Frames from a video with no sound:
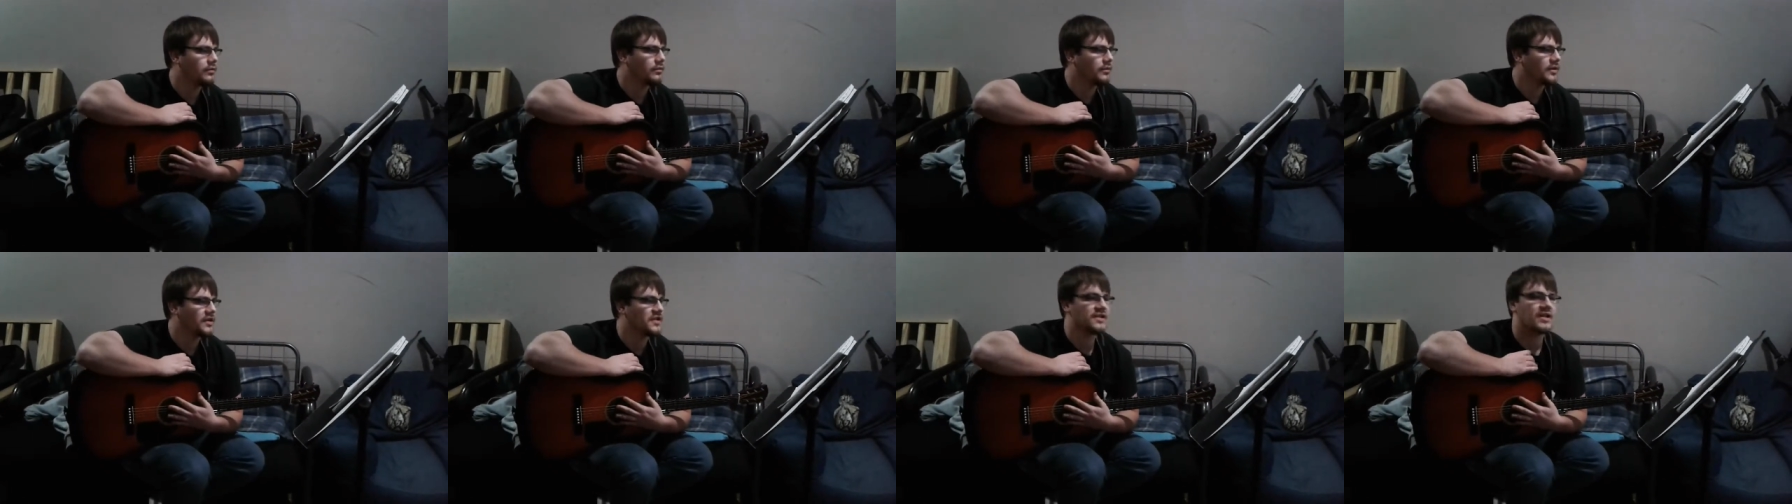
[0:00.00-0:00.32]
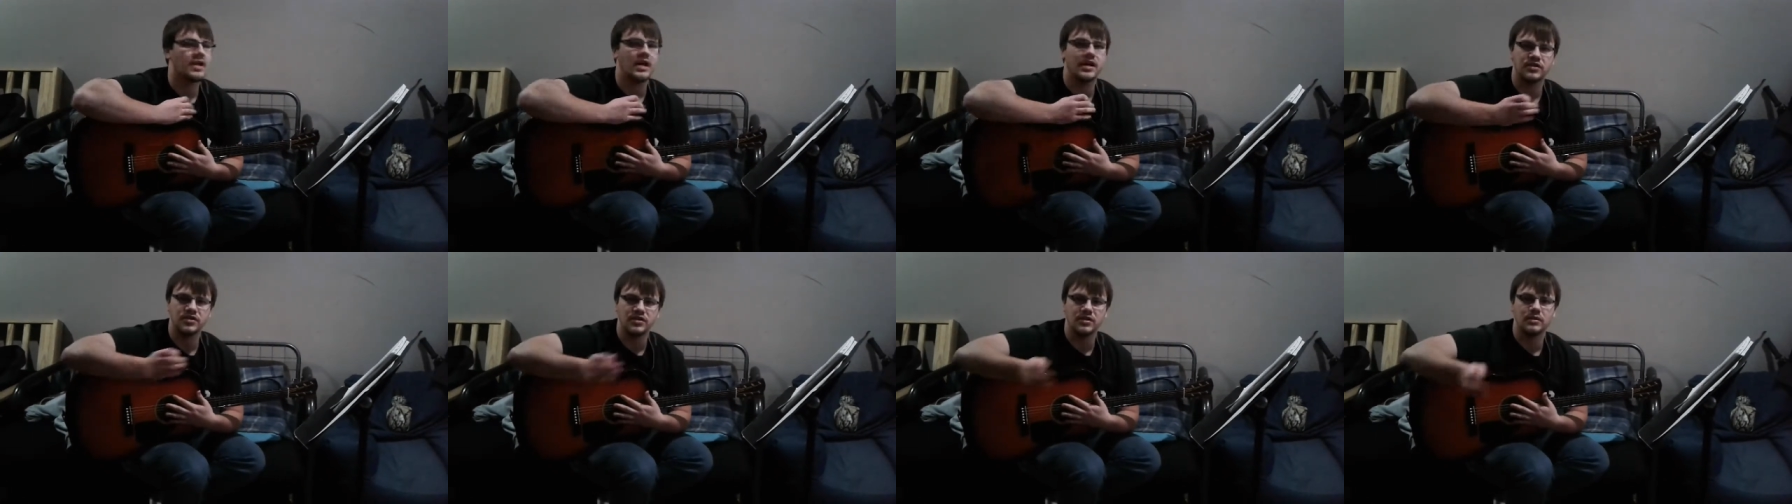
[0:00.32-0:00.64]

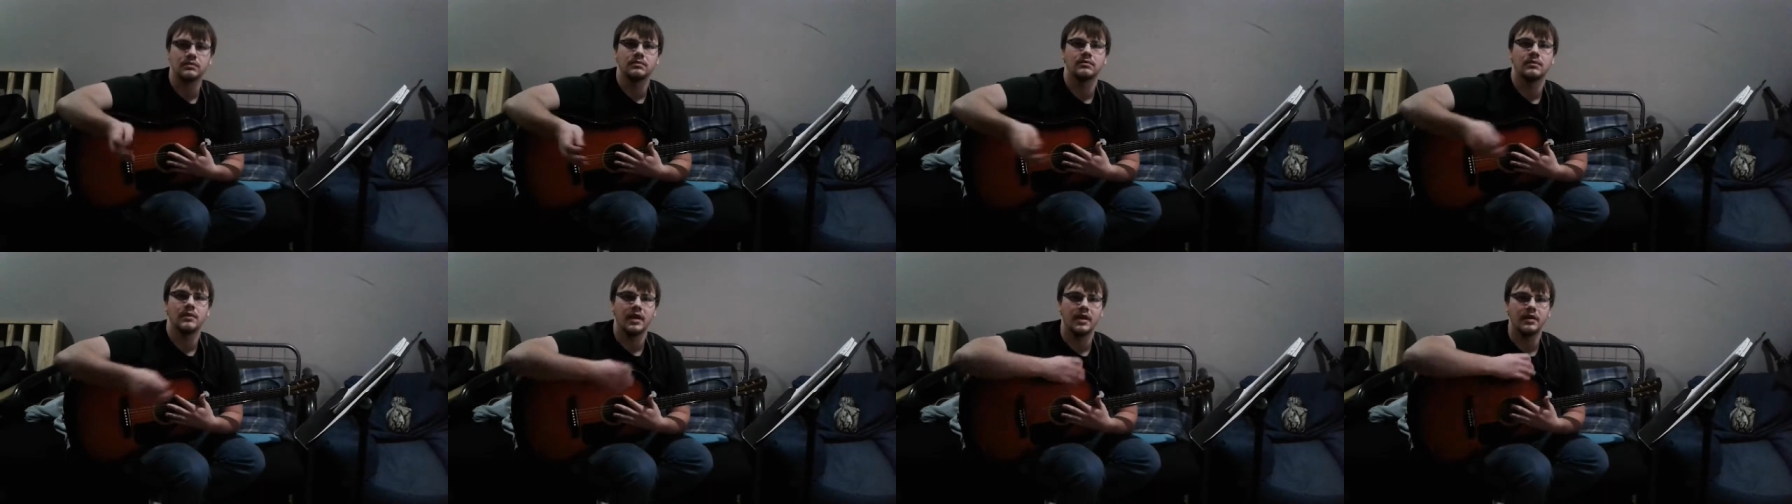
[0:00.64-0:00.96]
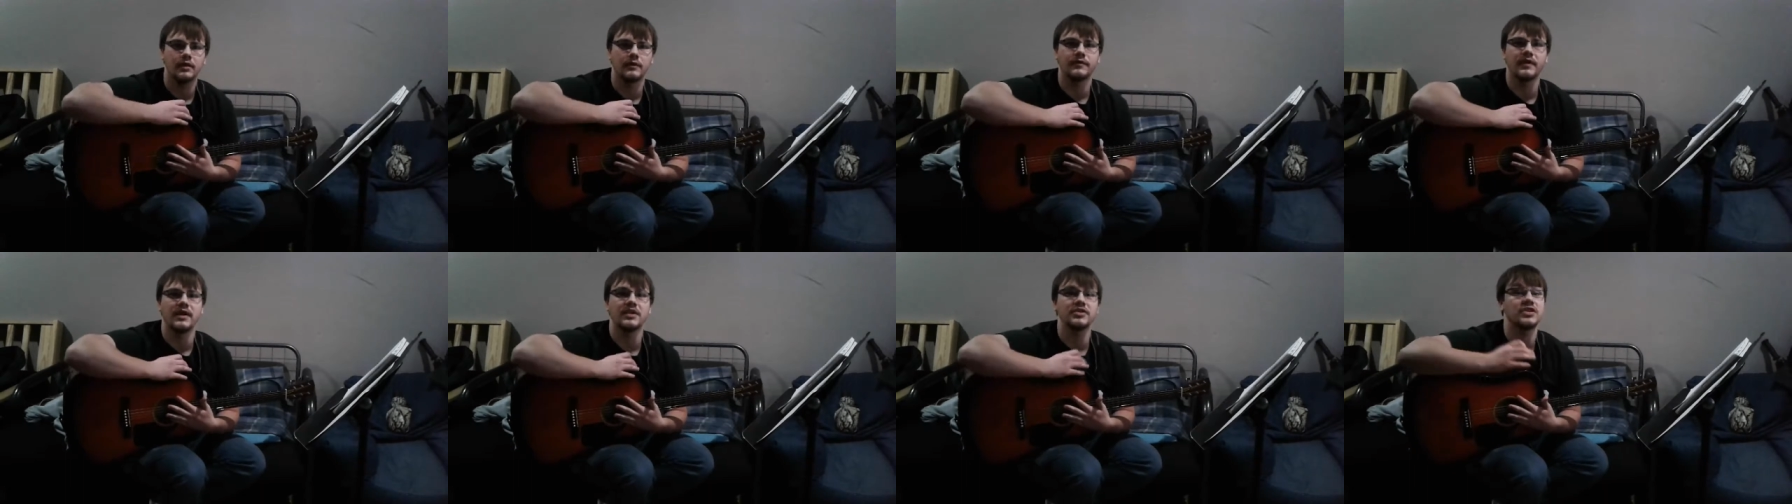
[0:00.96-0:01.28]
discussion
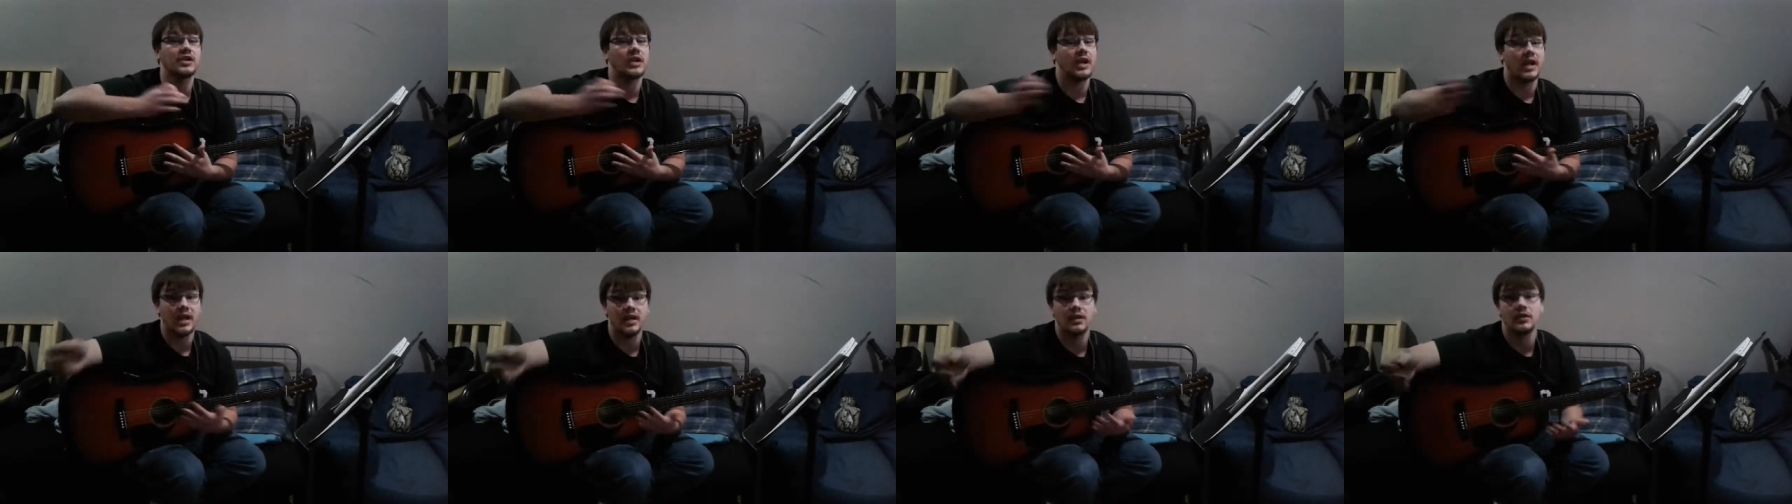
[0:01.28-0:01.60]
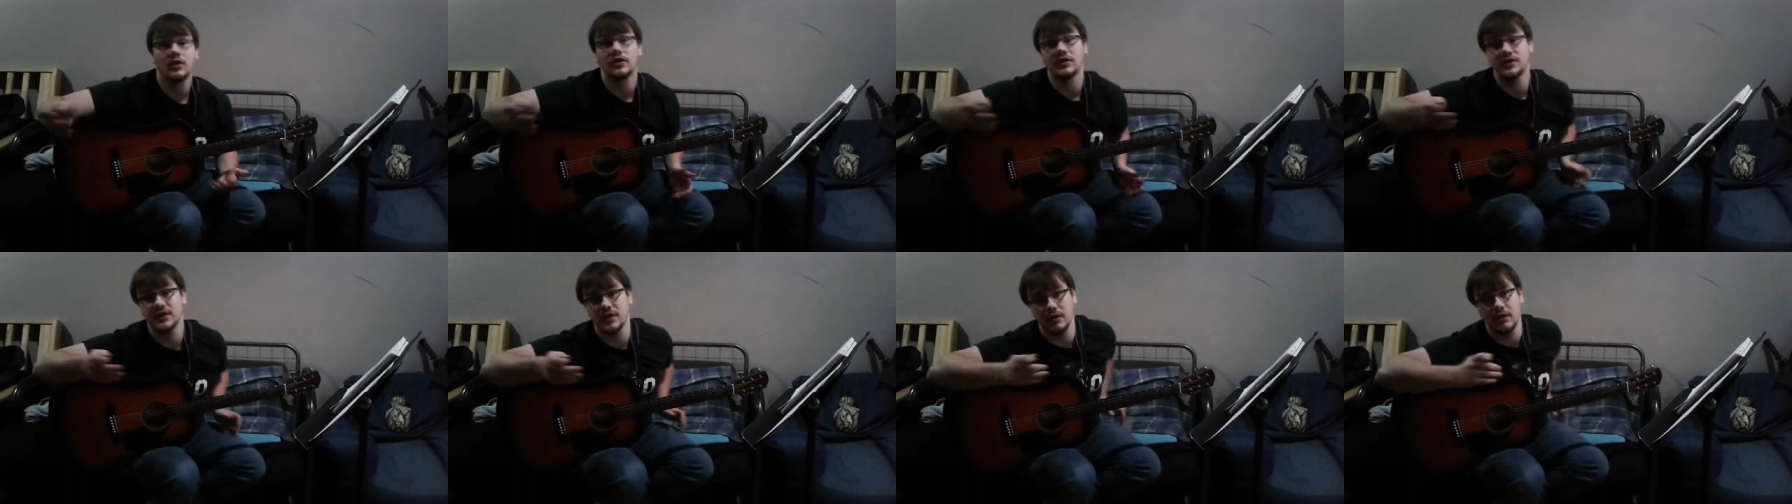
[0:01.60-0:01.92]
intervention and
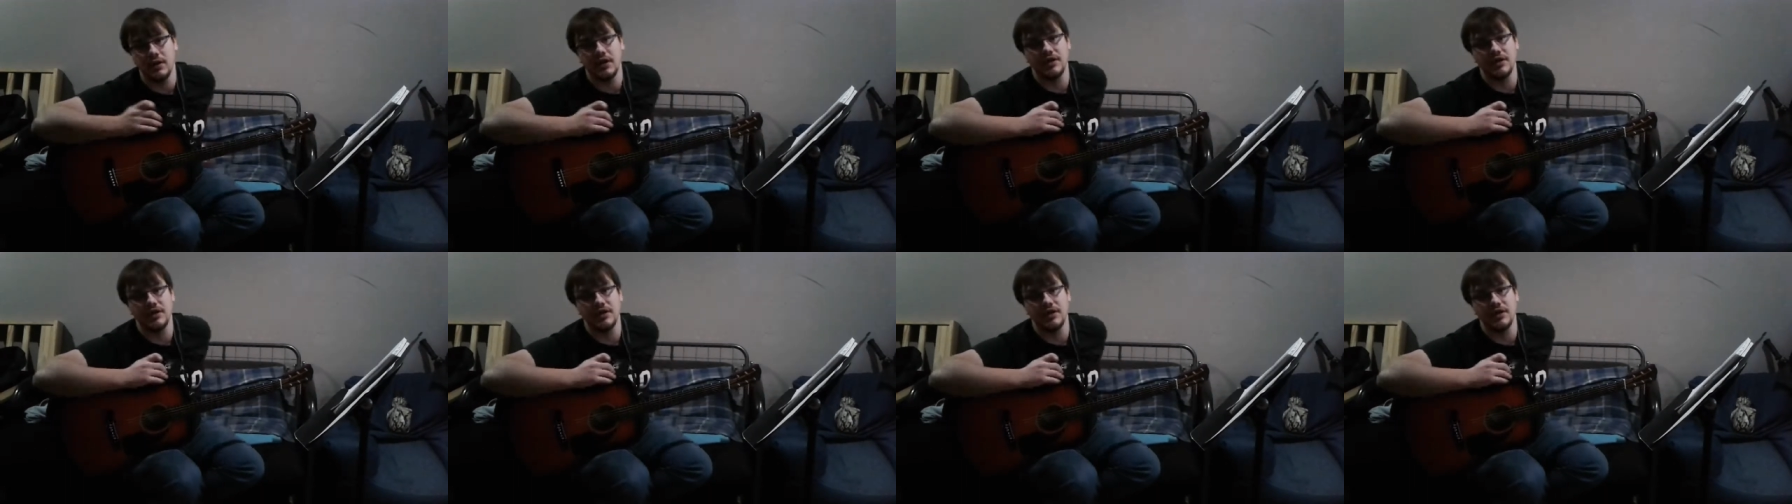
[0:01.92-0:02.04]
also